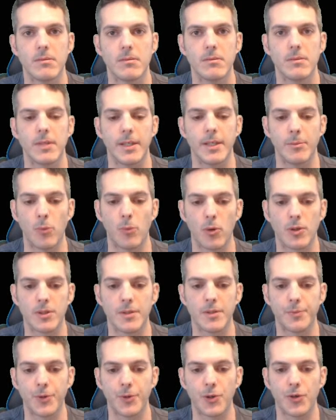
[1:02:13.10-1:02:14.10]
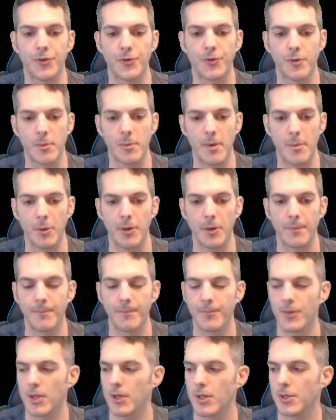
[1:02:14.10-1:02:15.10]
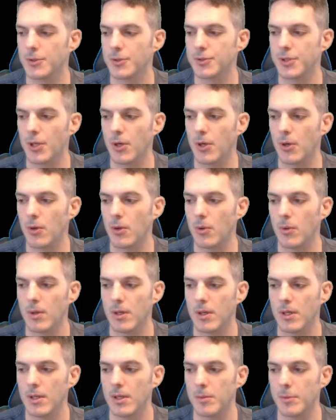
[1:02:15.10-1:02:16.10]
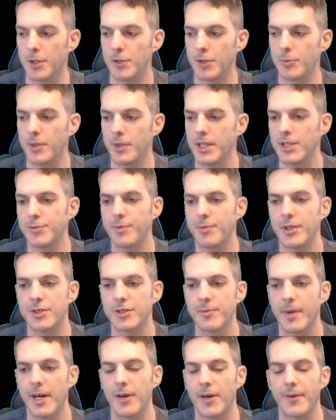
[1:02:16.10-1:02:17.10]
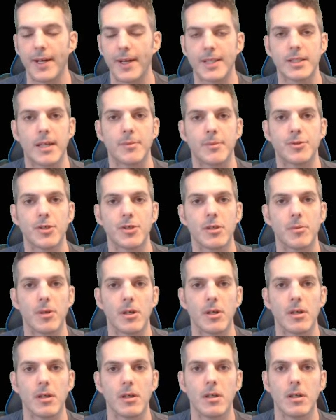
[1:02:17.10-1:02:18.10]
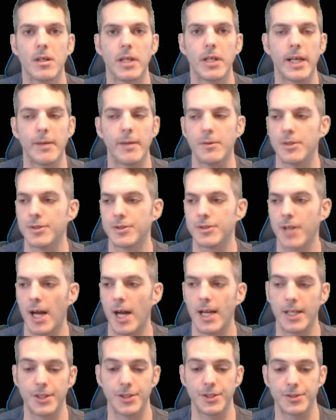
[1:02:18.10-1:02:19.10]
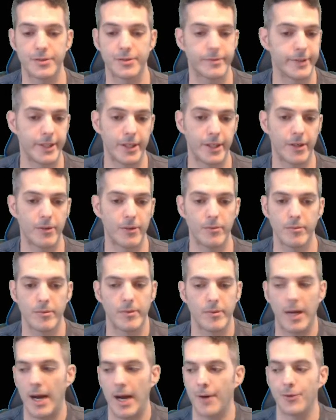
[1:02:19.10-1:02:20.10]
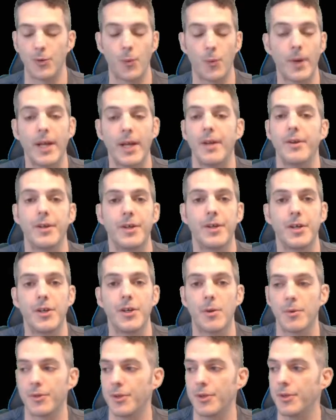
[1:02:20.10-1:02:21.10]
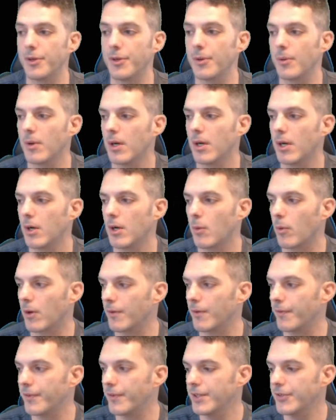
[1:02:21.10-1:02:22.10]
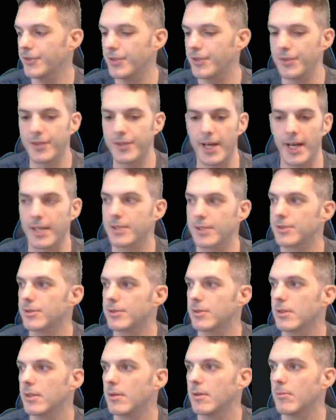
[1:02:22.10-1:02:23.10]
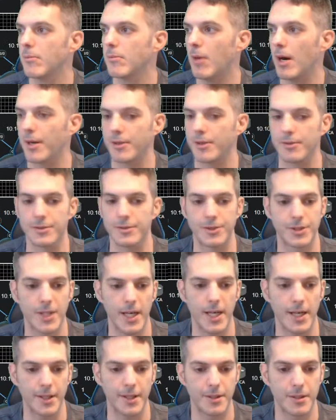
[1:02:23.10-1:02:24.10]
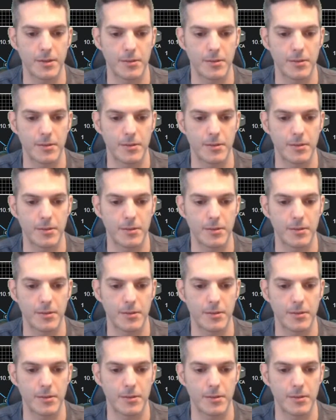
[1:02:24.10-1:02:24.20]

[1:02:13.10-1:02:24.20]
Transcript: and more difficult to remember. So because we didn't specify our Nhrp server, it was kind of just, you know, out in the wind. It didn't know what to do. Where this syntax model instead,